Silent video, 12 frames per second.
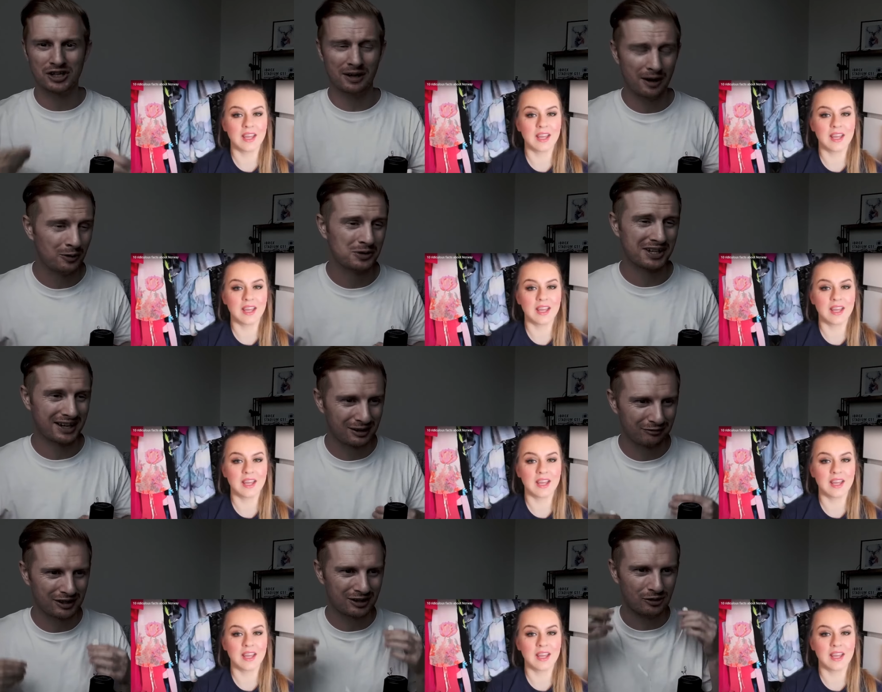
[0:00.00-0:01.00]
Speaker 1: outside of
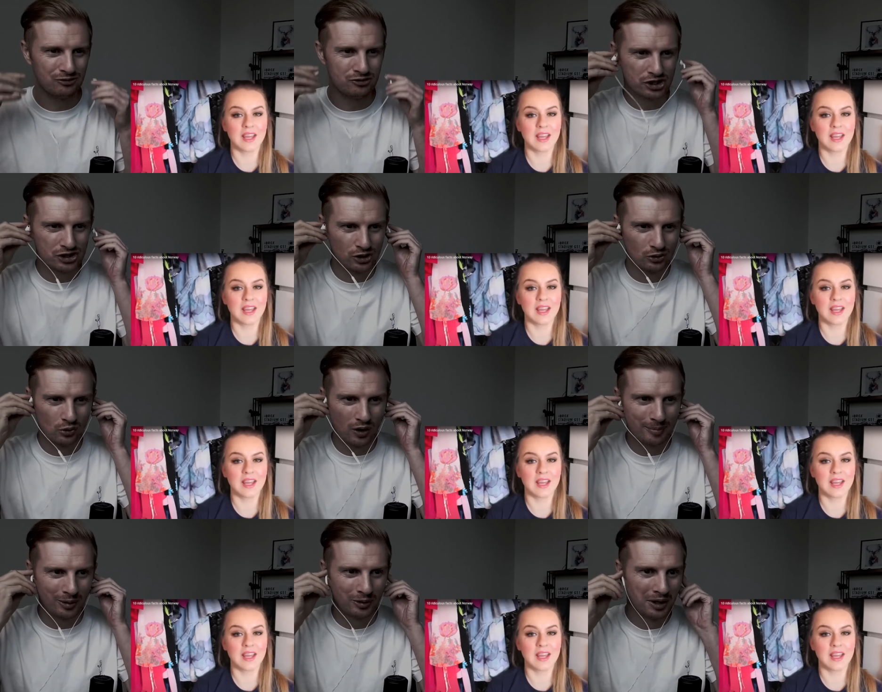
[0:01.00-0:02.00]
the country should know
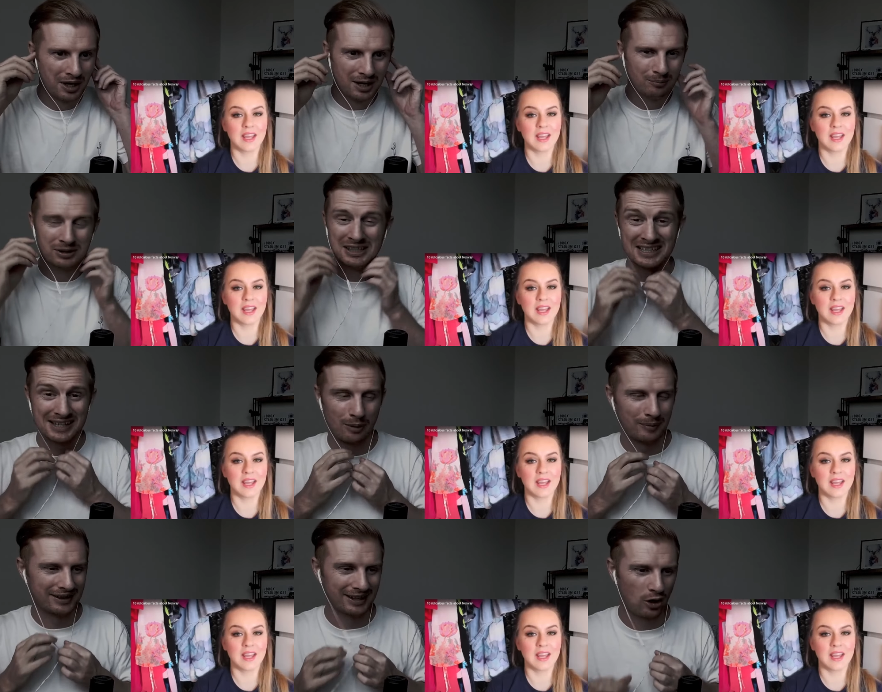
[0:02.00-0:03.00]
about, please tell me in
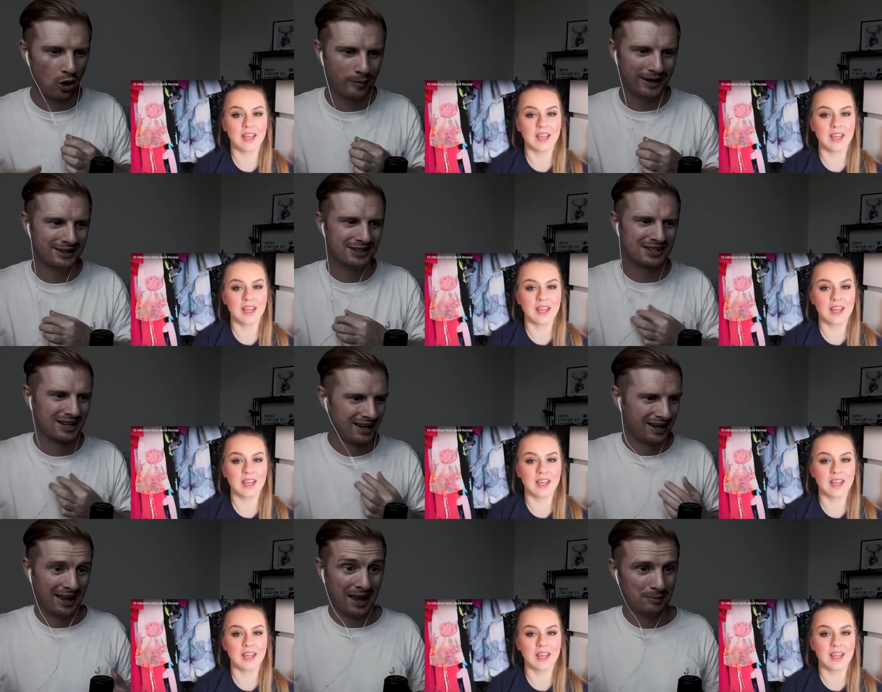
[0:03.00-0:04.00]
the comments.
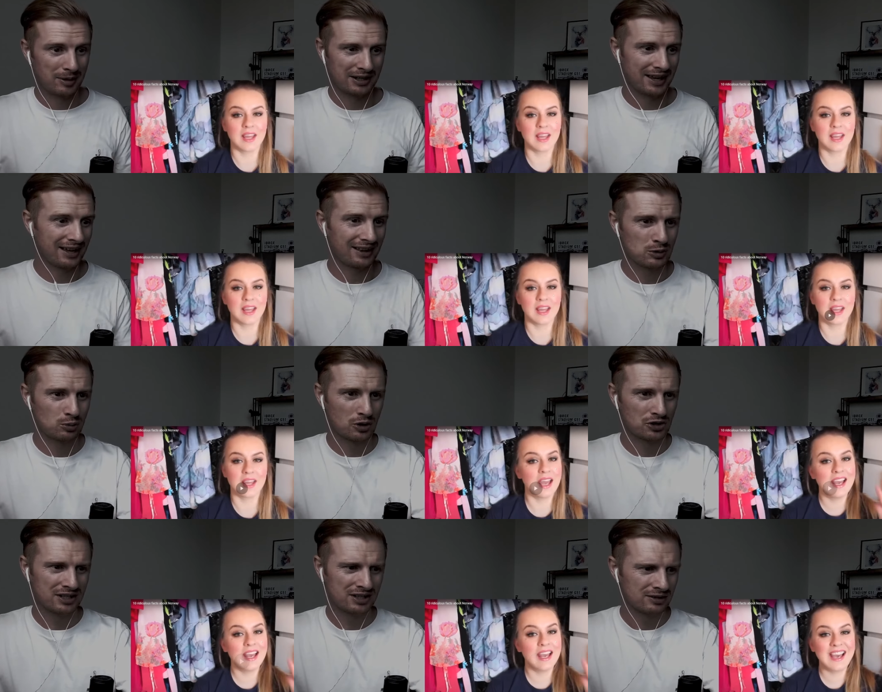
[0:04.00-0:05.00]
But yeah, let's watch
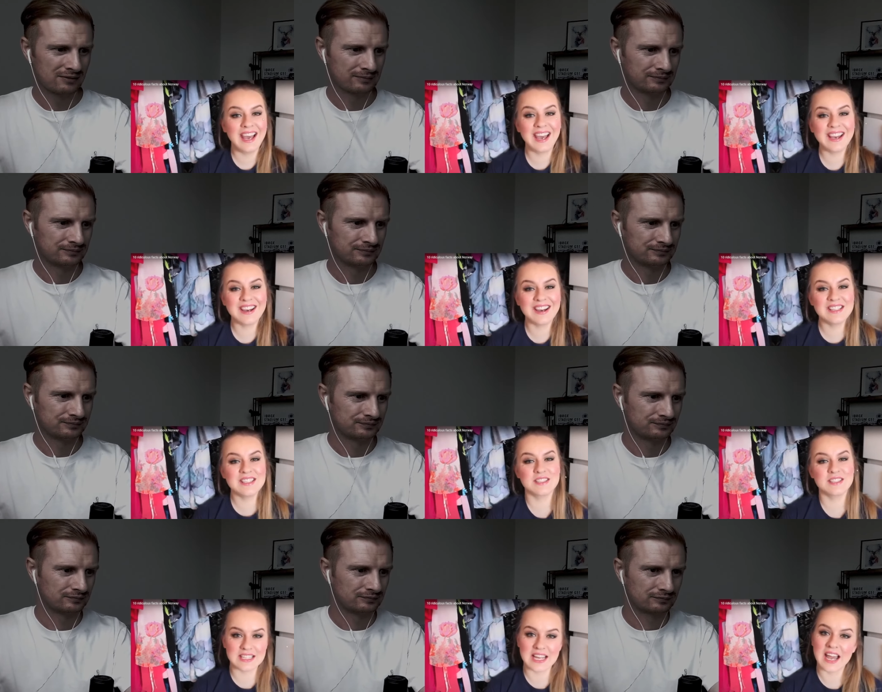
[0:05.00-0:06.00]
this. Hey
Speaker 2: guys,
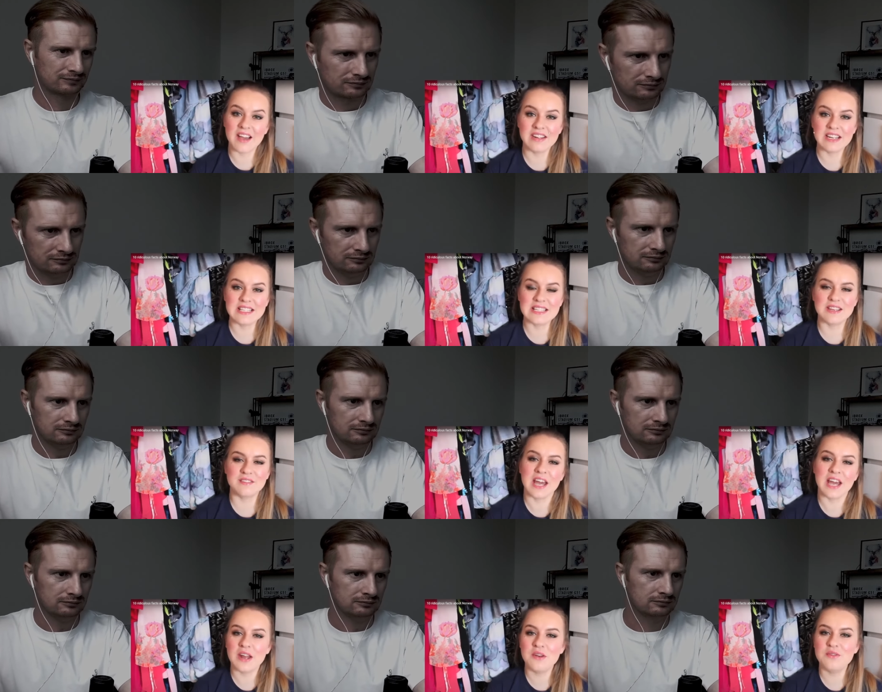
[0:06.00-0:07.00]
so today I have a list of
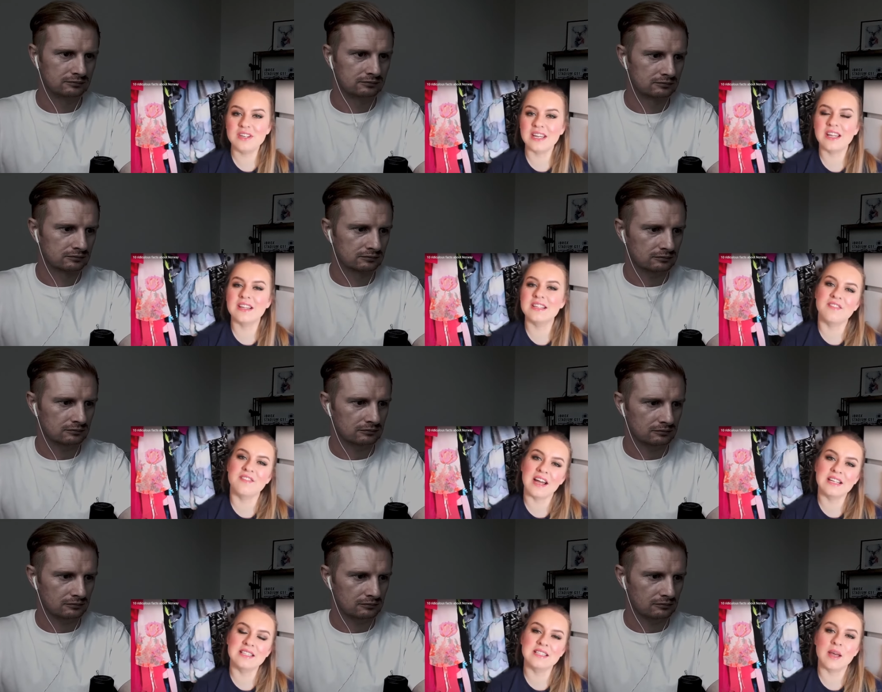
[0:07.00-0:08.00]
10 ridiculous
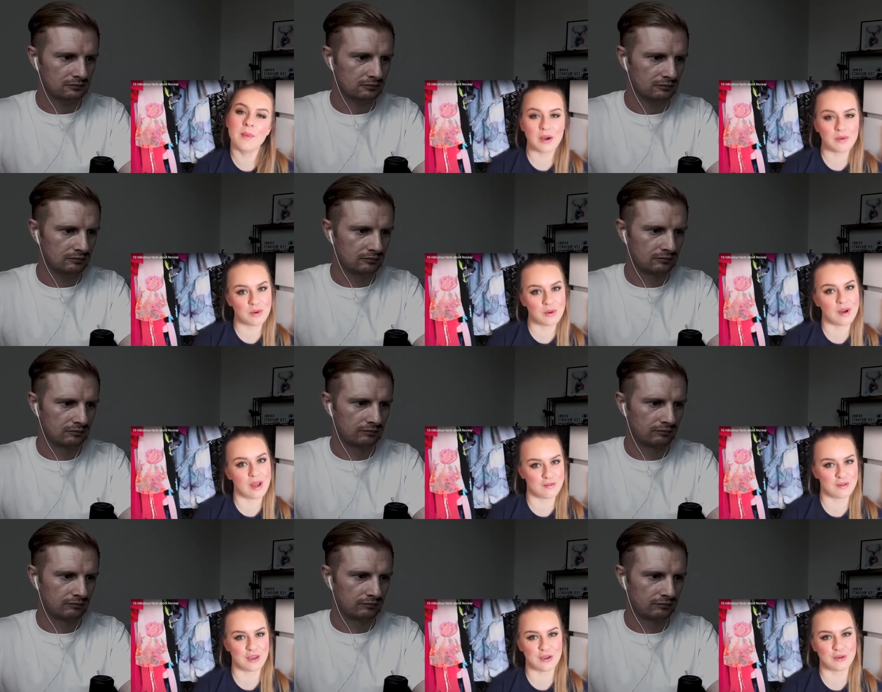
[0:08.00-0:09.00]
facts about Norway
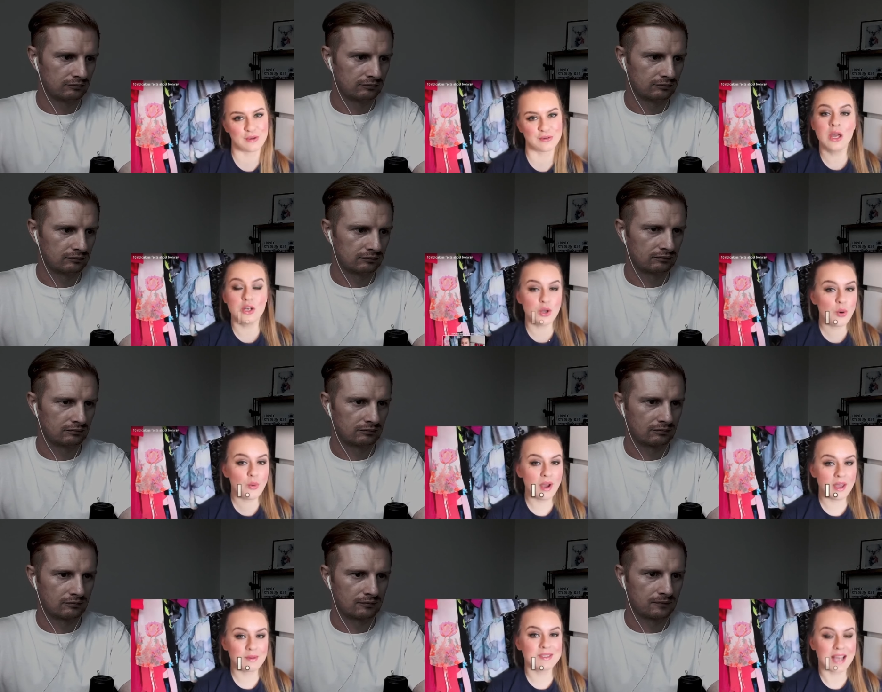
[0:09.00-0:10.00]
for you.
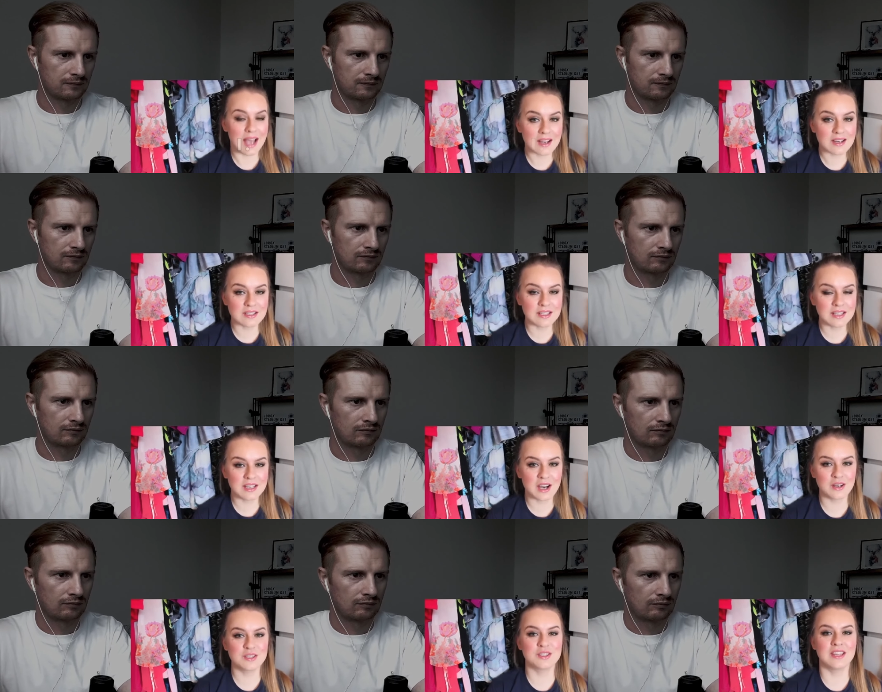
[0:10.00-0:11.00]
Norway was actually the
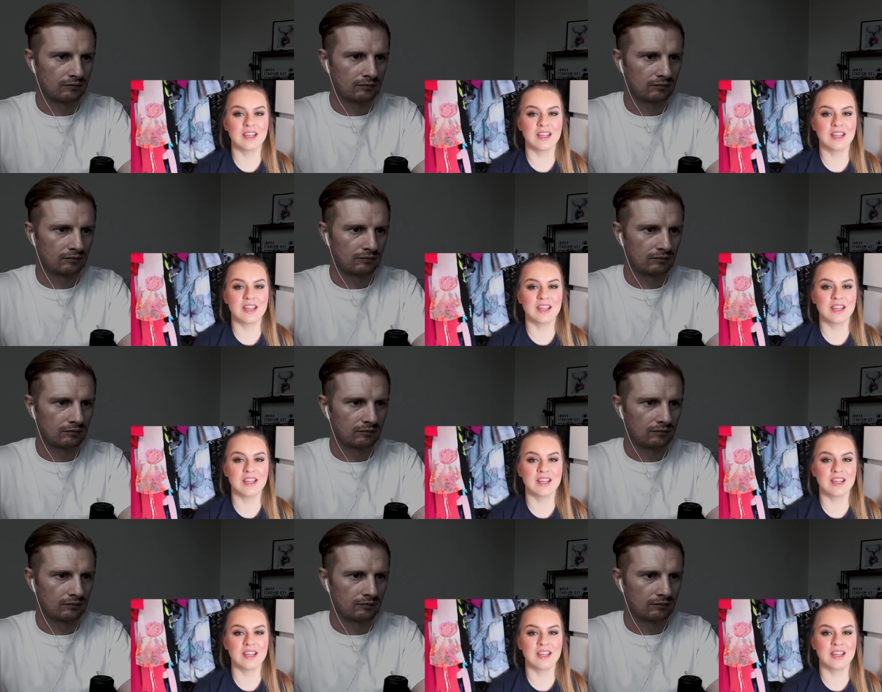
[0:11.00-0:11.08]
country